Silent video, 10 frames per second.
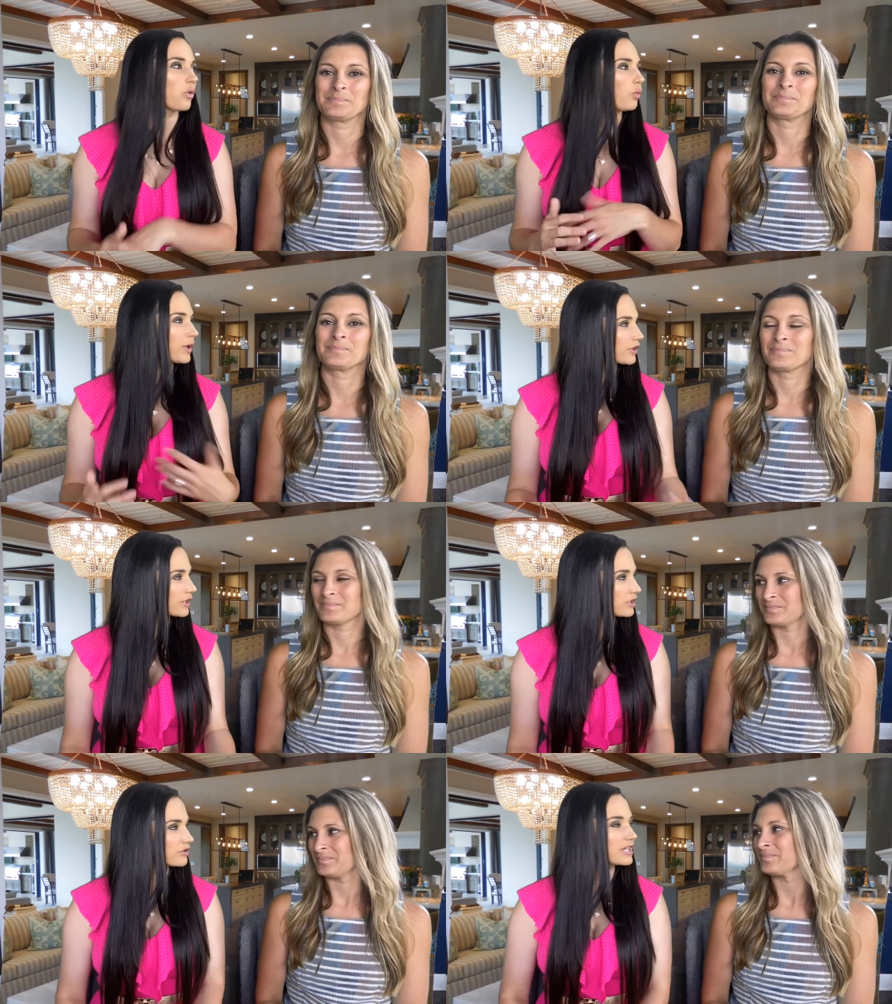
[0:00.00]
Speaker 1: We are
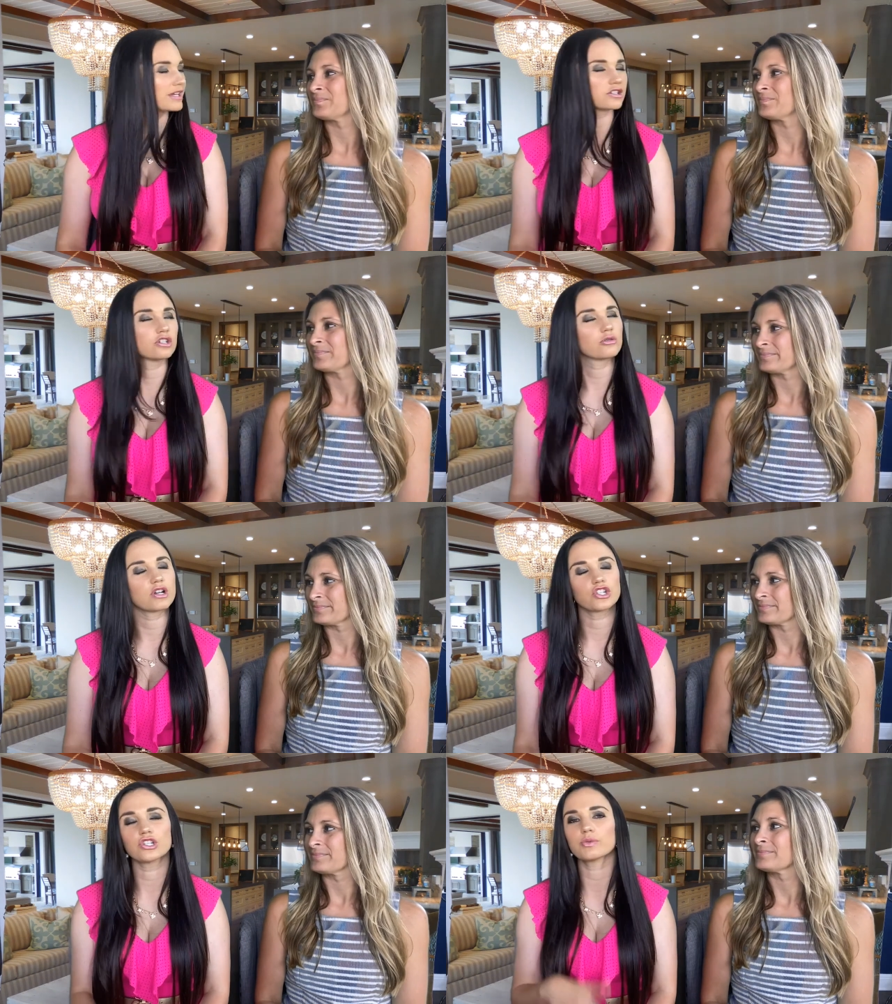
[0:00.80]
here to answer your
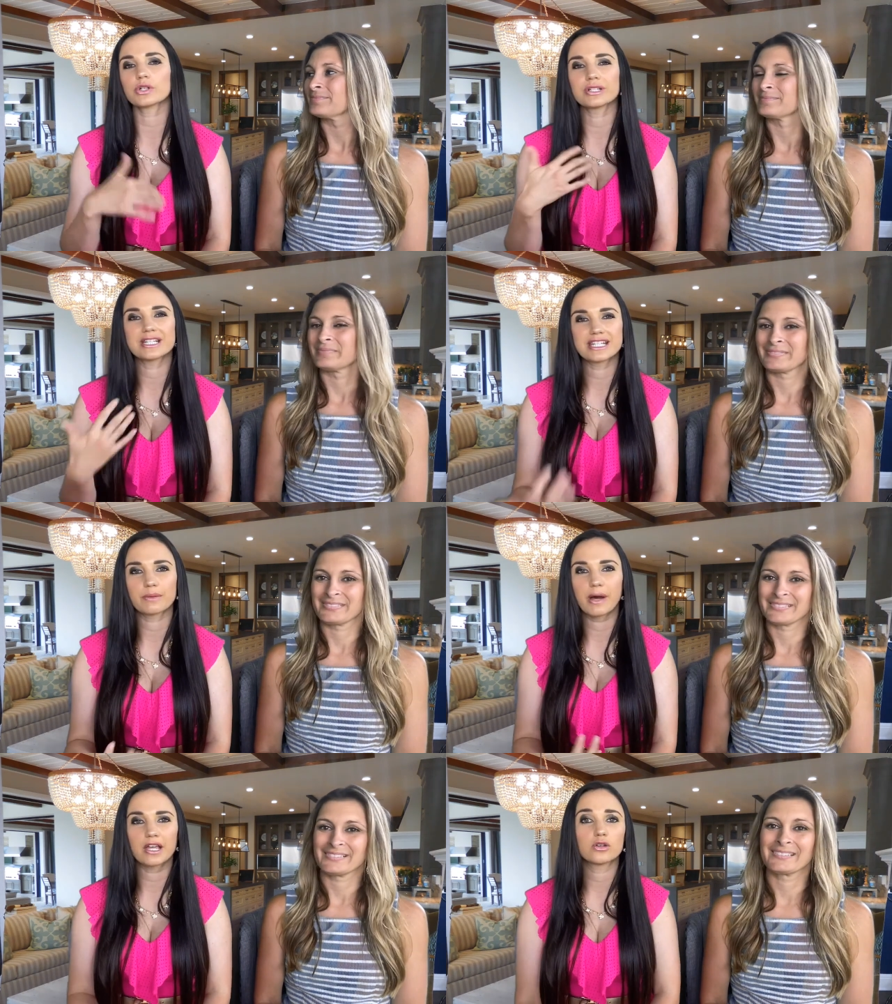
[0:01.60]
questions. We're gonna stick
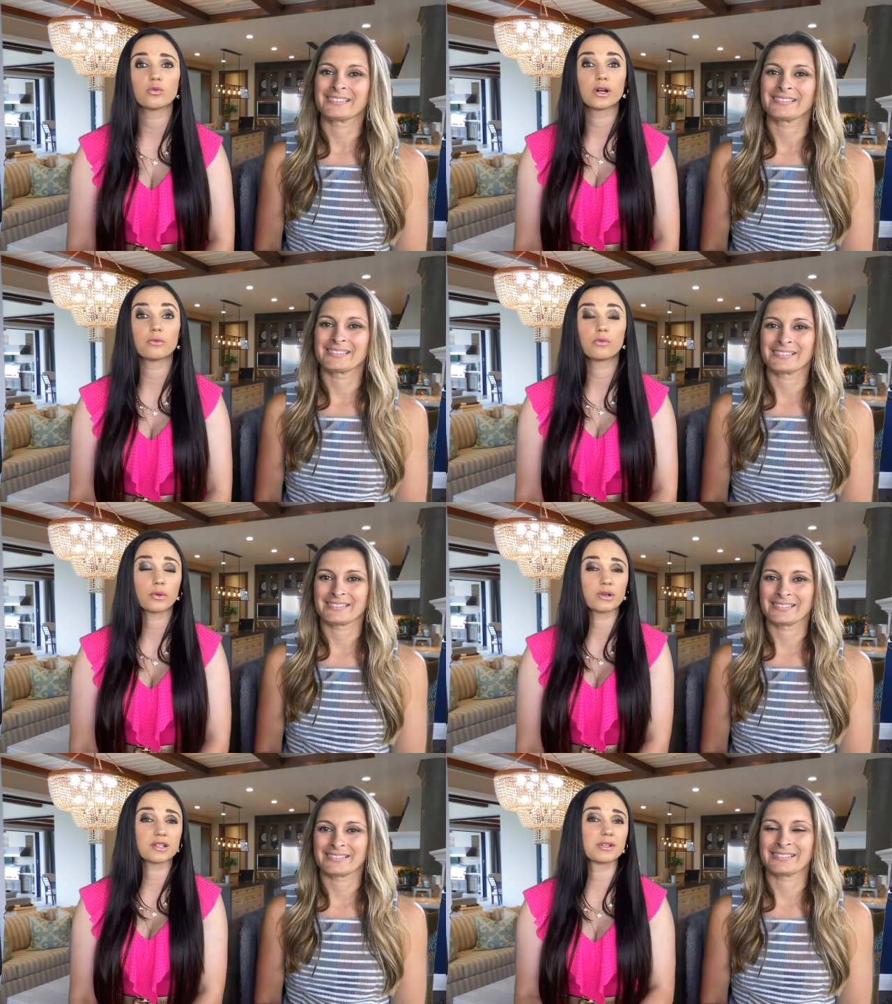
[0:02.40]
by you. We want, we
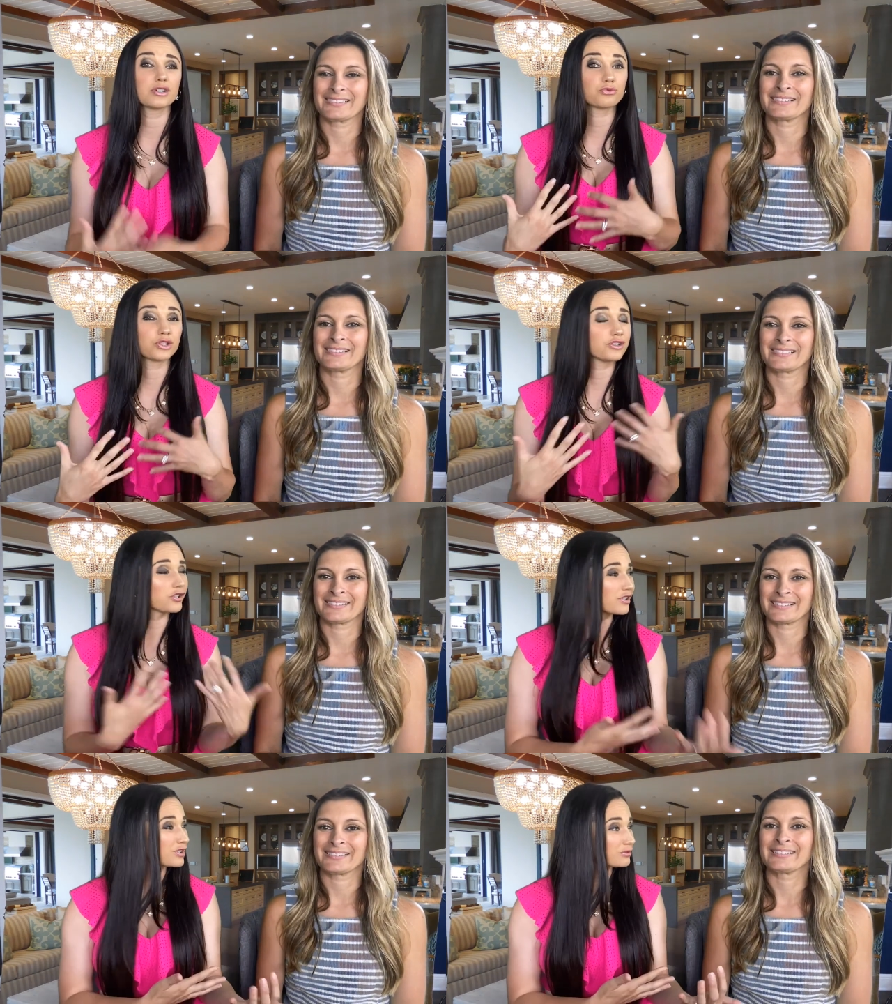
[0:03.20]
want to be your realtor
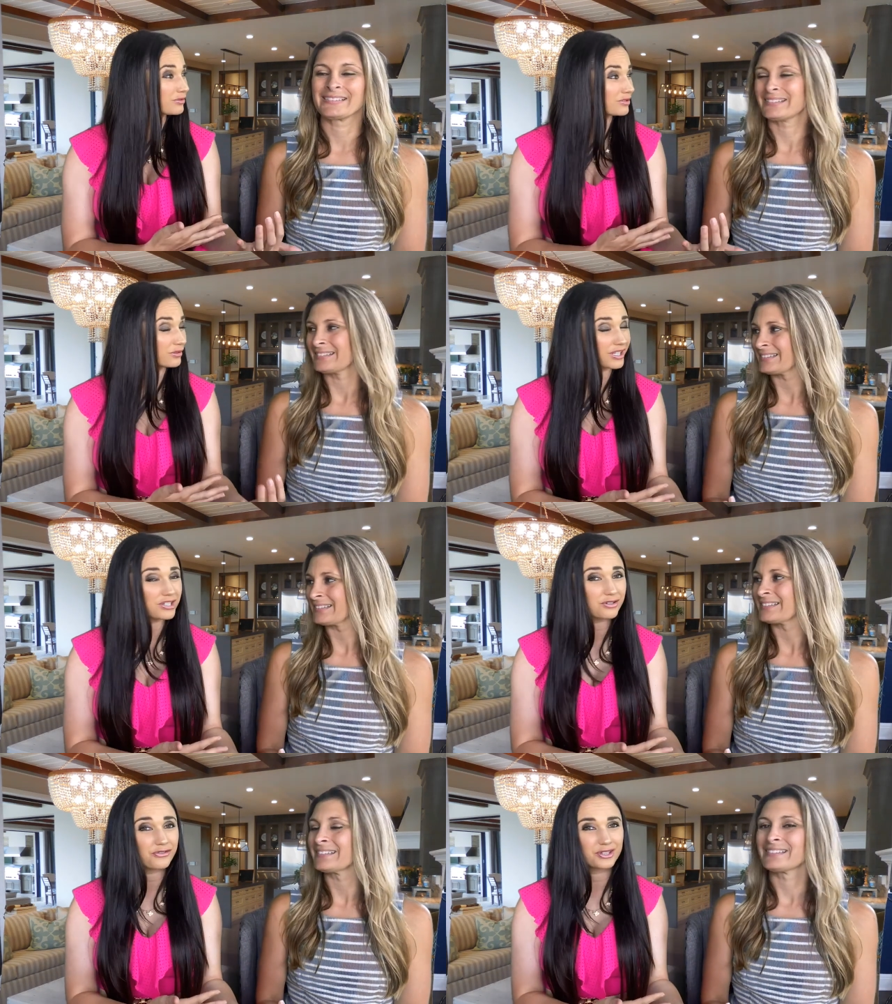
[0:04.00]
and your
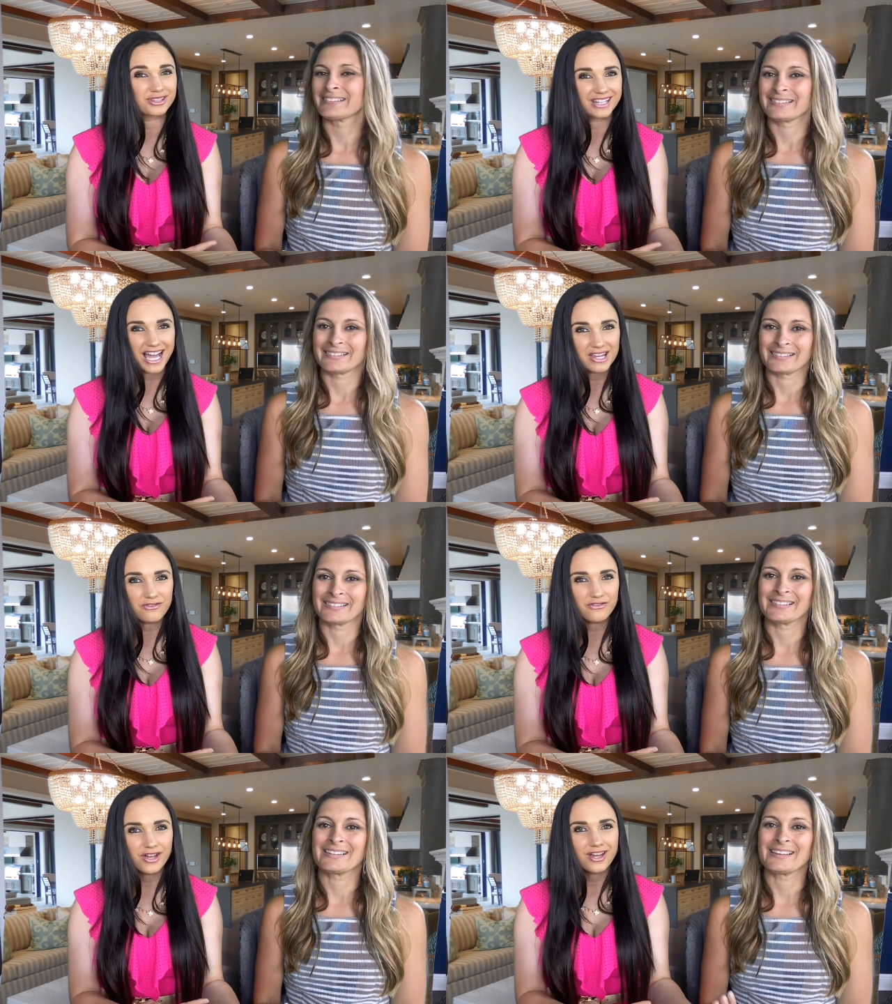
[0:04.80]
lender for life.